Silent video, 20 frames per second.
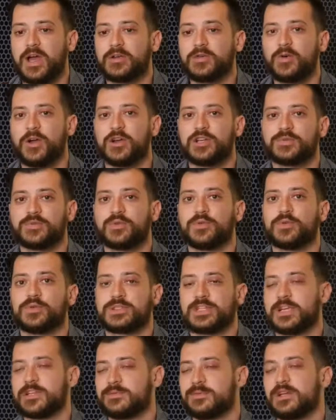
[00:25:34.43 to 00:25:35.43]
how do
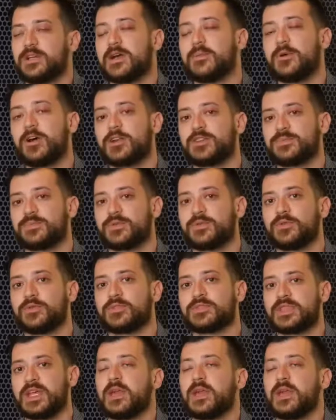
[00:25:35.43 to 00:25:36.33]
entrepreneurs actually become entrepreneurs,